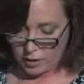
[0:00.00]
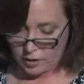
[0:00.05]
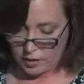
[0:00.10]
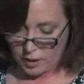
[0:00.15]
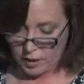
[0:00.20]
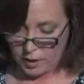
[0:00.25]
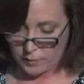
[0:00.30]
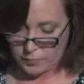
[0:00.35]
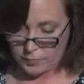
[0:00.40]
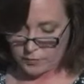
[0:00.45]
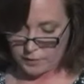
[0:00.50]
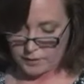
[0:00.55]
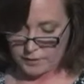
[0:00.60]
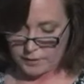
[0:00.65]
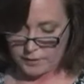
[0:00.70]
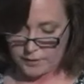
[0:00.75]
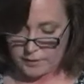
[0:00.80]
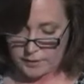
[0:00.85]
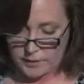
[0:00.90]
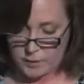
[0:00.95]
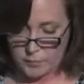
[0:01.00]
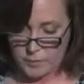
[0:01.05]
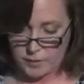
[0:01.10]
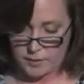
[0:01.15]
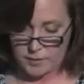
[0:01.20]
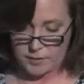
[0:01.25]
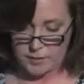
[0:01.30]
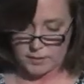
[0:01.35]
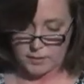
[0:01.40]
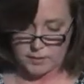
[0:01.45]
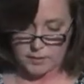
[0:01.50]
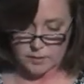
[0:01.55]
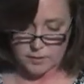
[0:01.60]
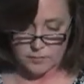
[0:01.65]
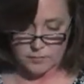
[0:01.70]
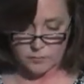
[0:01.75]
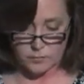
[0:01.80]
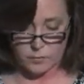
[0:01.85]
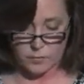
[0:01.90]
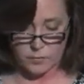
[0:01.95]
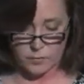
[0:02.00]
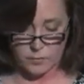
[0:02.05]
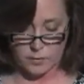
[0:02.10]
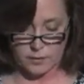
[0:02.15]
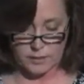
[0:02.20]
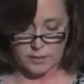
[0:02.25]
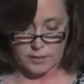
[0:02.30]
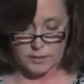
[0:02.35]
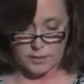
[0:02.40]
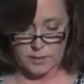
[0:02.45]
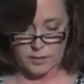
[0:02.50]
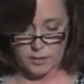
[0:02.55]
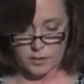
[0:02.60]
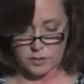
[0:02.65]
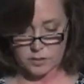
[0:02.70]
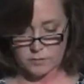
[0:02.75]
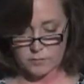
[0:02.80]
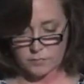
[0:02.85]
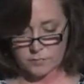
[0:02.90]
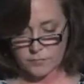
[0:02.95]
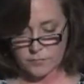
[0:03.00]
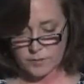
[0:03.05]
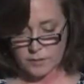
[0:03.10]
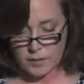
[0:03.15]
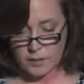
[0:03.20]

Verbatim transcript: all operating expenses for the organization.